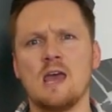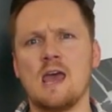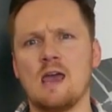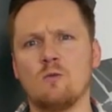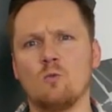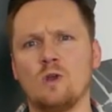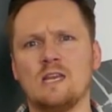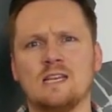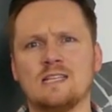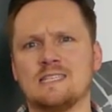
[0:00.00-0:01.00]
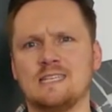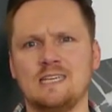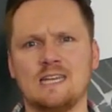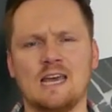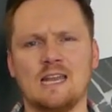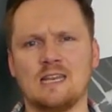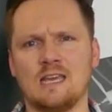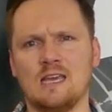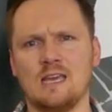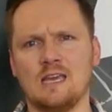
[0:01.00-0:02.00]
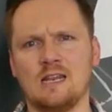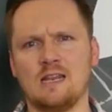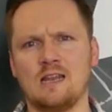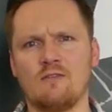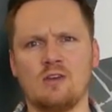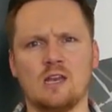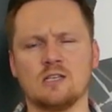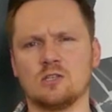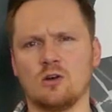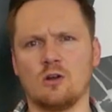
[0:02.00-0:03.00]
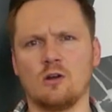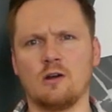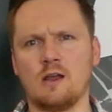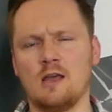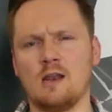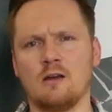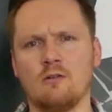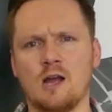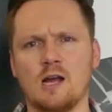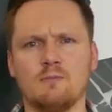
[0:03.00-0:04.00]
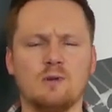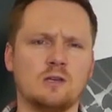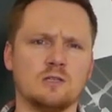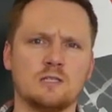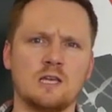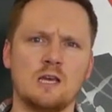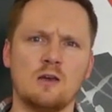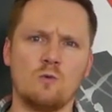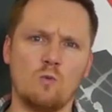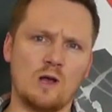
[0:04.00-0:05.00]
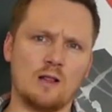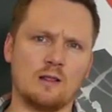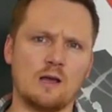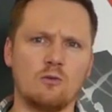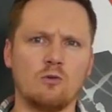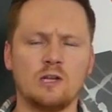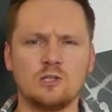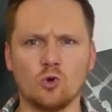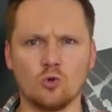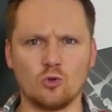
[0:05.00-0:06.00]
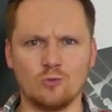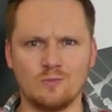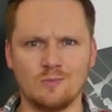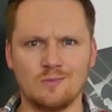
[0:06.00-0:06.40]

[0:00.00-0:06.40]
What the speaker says: And we didn't see that in Afghanistan or in Iraq because, well, I already told you,